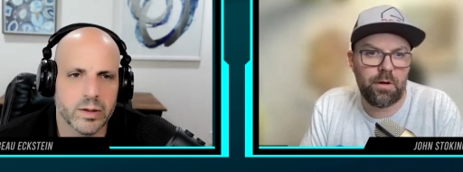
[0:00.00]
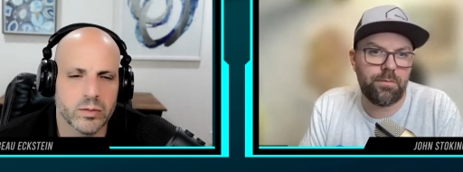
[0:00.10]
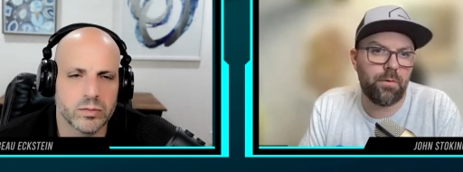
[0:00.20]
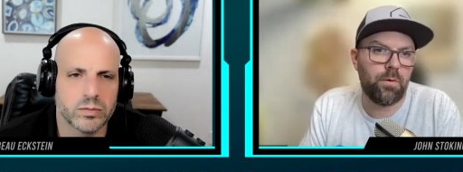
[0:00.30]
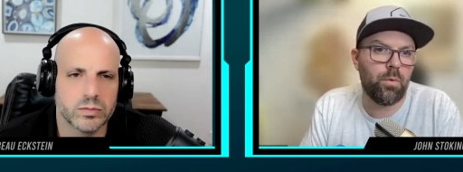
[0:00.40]

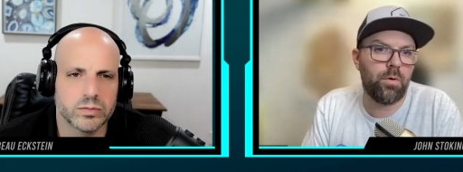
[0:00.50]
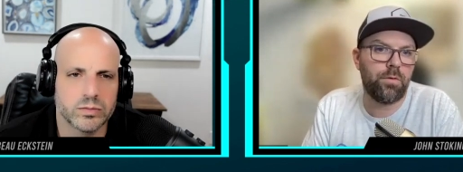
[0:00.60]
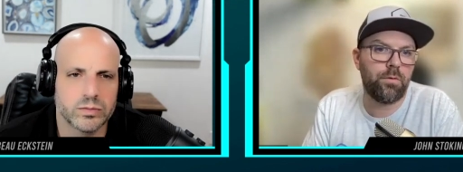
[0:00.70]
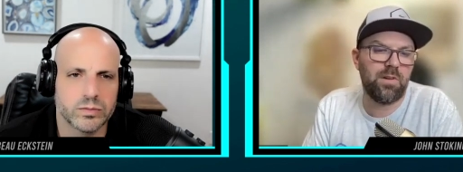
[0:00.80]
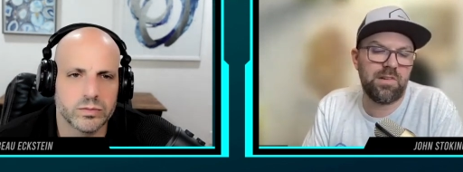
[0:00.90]
Speaker 1: software or
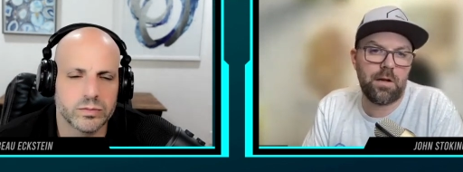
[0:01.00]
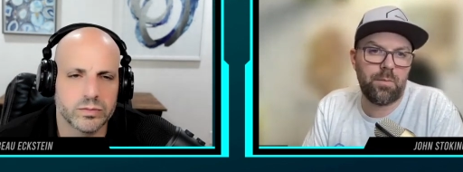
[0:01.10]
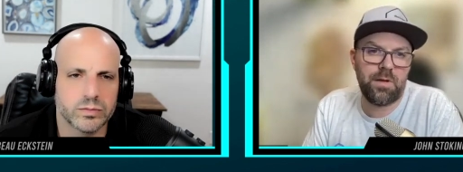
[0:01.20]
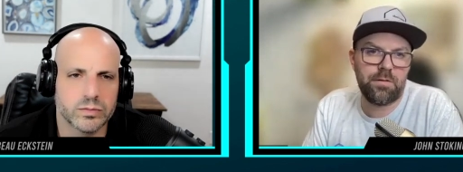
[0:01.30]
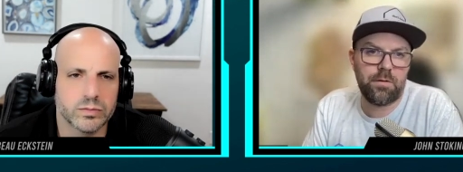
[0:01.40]
through a channel
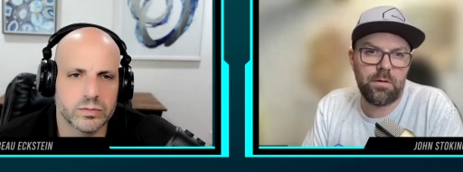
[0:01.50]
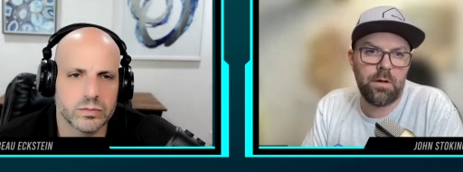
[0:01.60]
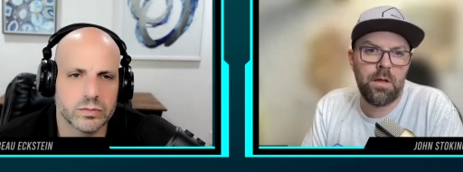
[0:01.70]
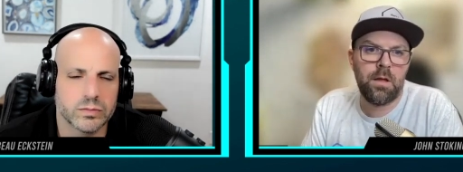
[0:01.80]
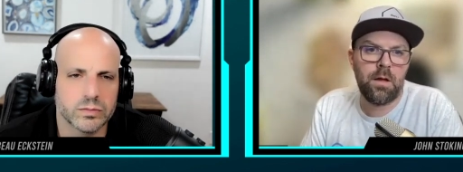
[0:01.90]

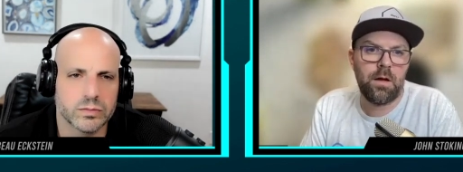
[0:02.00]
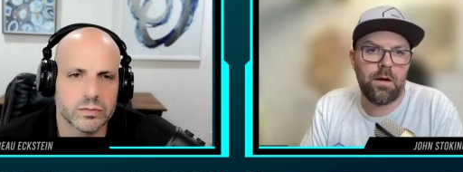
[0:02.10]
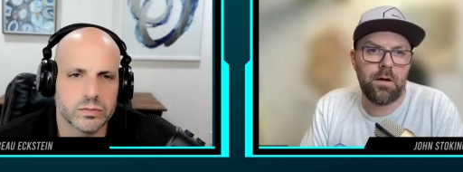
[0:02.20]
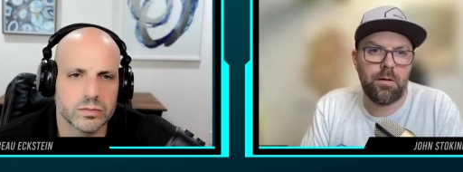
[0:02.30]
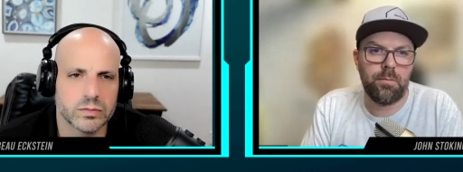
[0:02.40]
manager
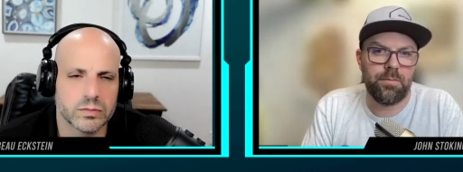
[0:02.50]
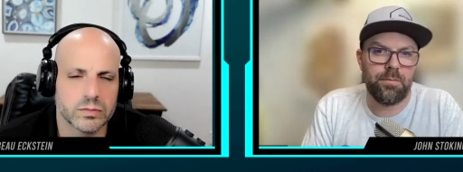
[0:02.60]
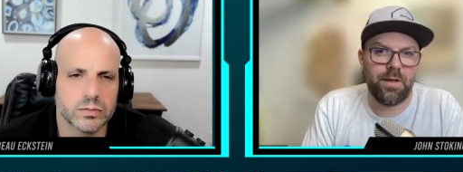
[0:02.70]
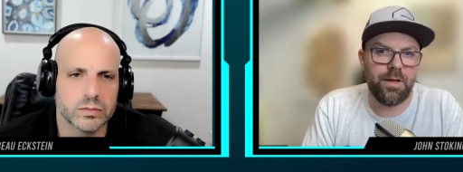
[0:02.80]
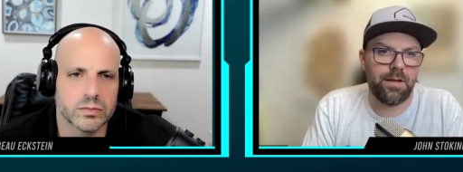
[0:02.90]
um,
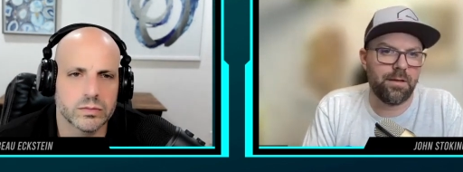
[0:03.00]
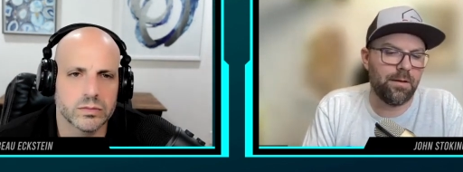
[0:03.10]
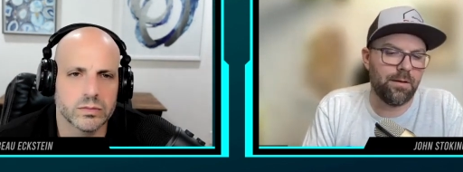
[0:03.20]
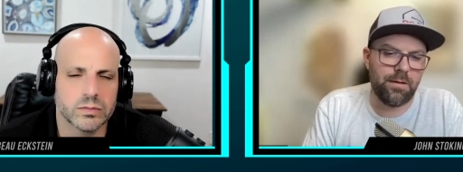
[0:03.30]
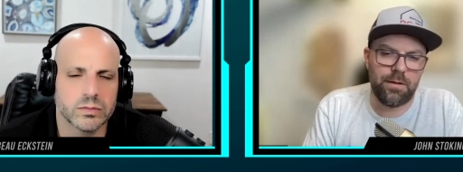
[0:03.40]
like
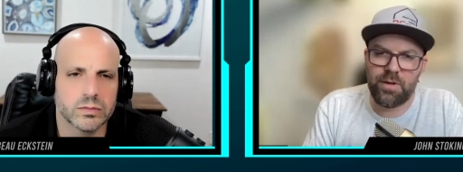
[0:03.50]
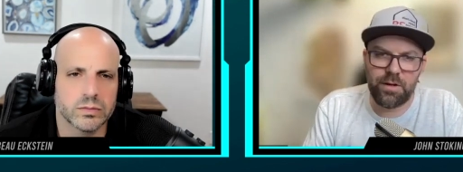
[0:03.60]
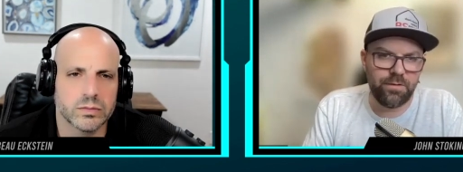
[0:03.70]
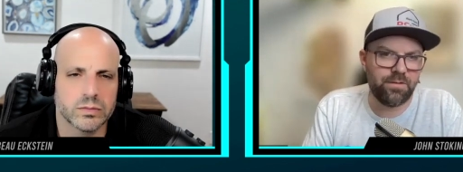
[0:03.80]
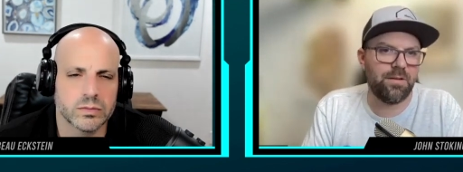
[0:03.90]
uh, a
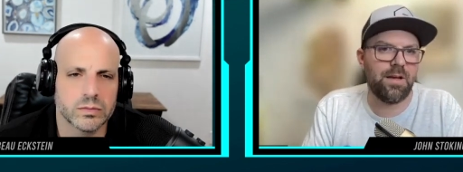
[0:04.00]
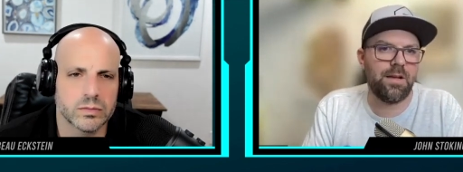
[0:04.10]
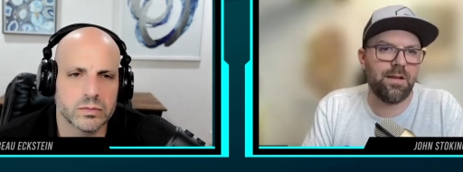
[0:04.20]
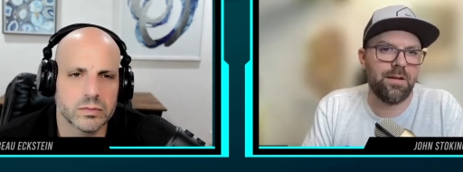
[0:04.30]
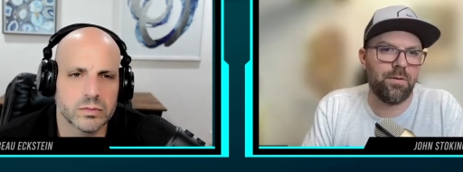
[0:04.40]
Rentals
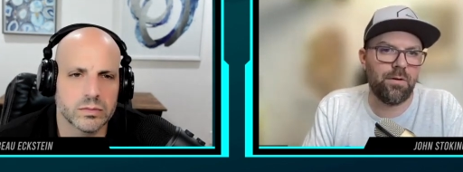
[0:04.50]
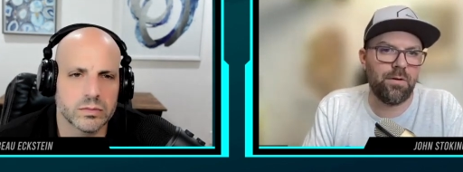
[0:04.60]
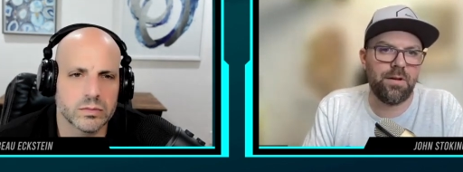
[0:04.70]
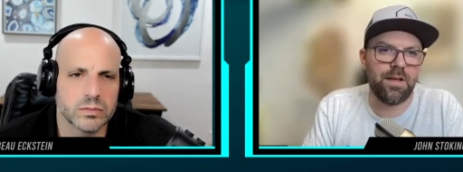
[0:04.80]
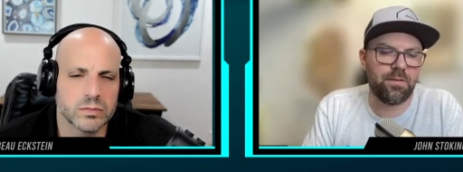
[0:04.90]
United
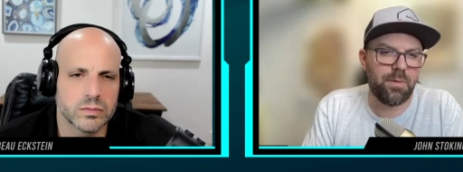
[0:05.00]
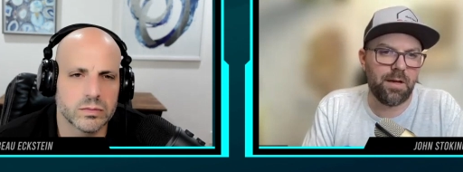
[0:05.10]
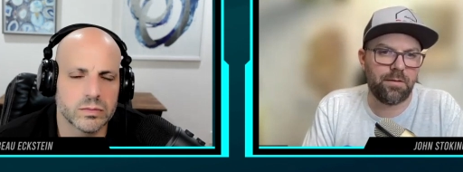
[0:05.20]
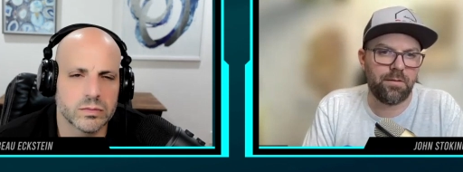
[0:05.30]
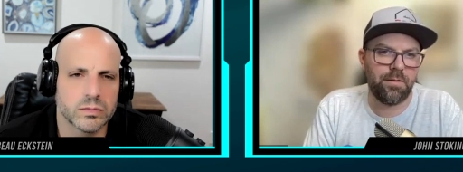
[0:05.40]
or a
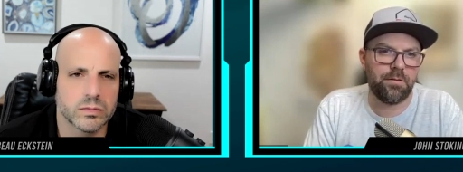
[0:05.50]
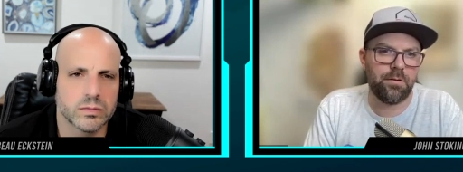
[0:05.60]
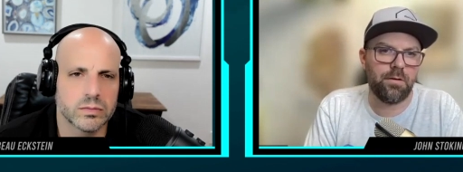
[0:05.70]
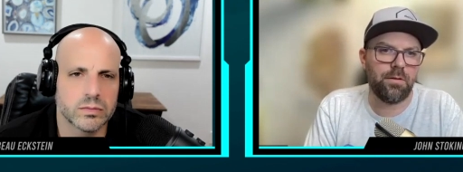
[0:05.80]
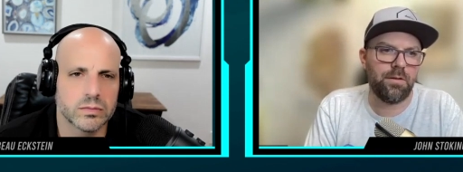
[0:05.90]
NextPax, and these
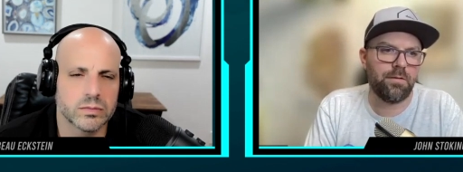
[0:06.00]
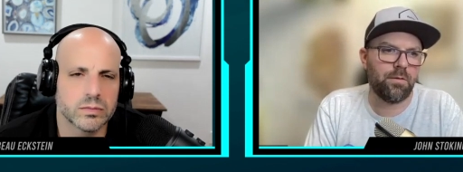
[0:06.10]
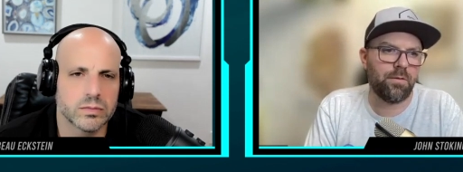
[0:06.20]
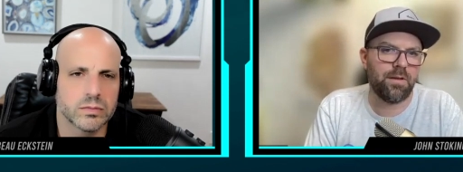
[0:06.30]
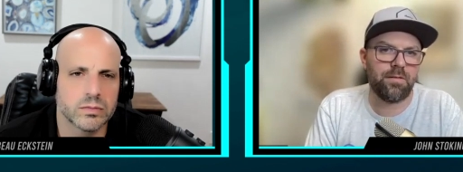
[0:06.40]
are these
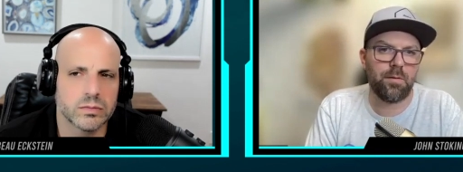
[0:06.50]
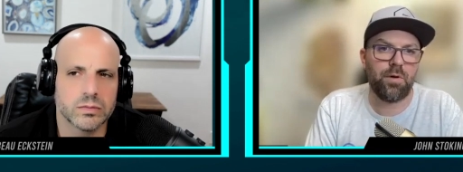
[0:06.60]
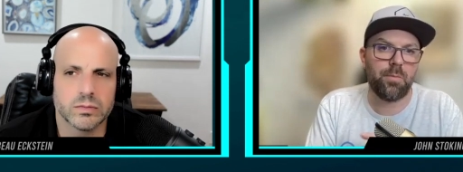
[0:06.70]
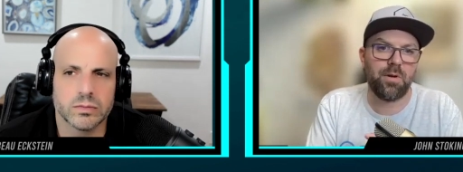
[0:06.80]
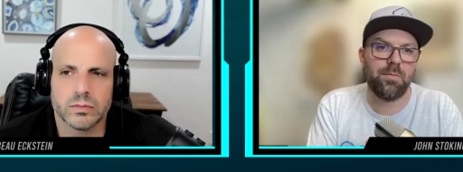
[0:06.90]
are things that
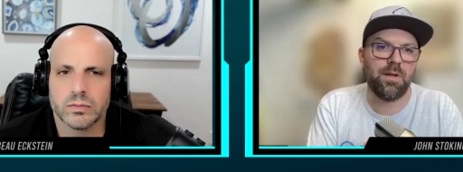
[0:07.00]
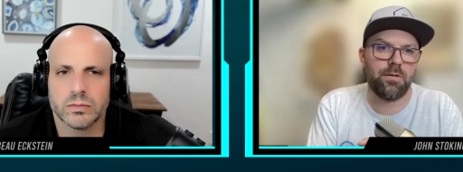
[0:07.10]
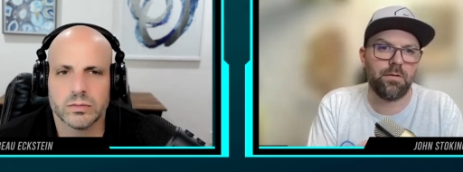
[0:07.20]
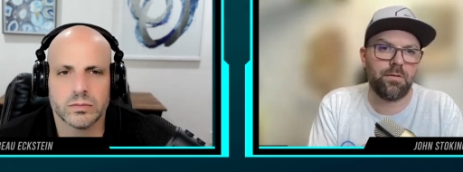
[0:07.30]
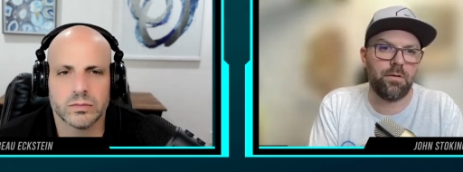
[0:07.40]
property
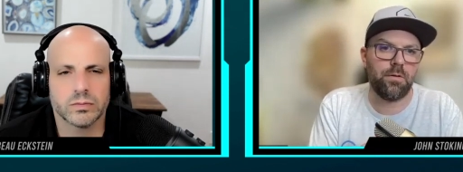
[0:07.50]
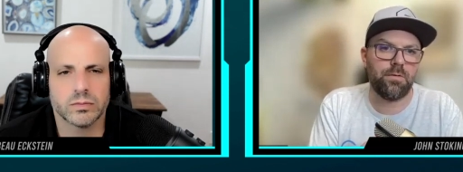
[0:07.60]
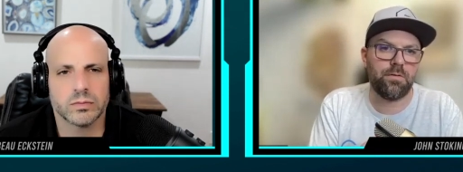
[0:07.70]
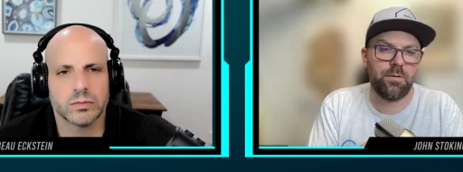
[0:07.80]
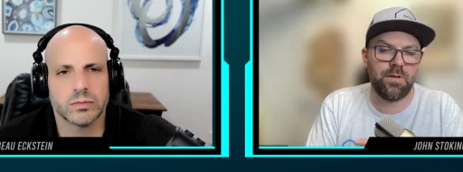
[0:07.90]
managers
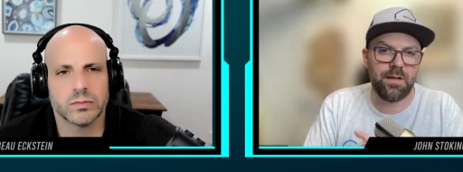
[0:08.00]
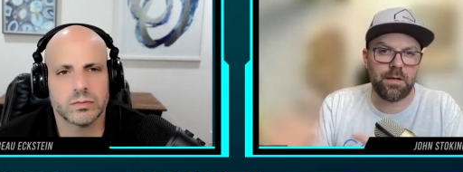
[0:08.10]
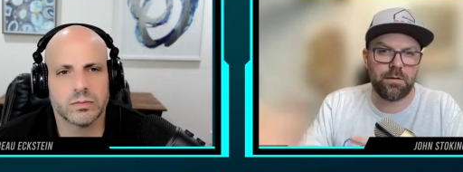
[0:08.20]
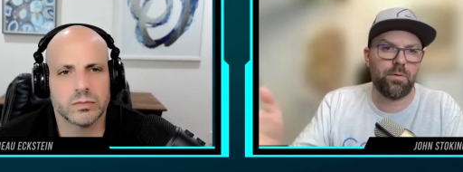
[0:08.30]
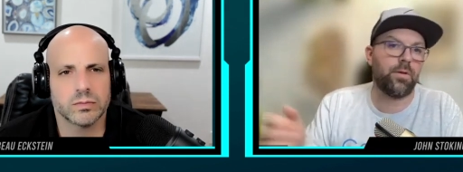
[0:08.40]
use to
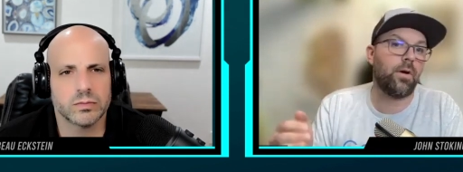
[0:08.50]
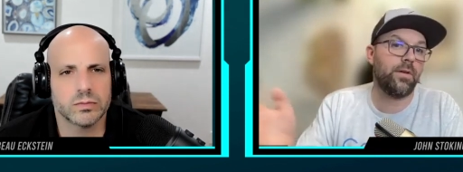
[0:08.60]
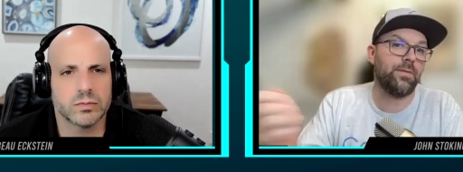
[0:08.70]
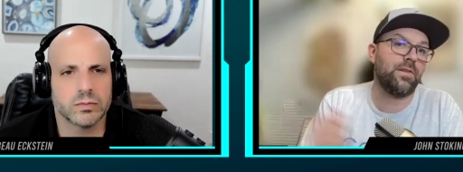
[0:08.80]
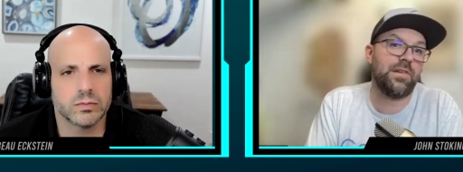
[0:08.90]
connect with all
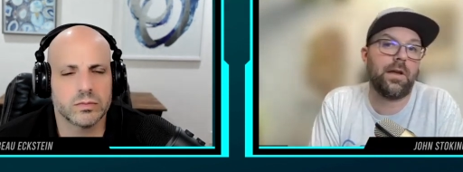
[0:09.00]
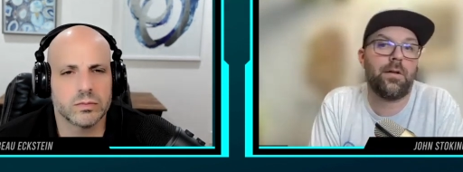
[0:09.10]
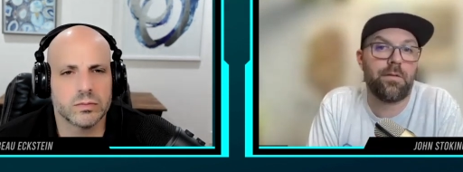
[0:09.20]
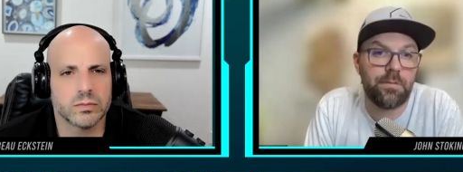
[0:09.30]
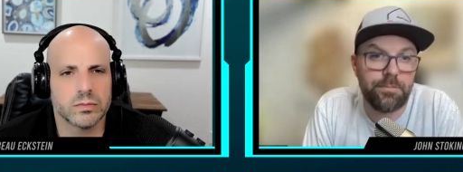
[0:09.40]
the different
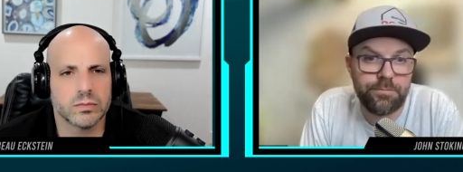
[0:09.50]
channels.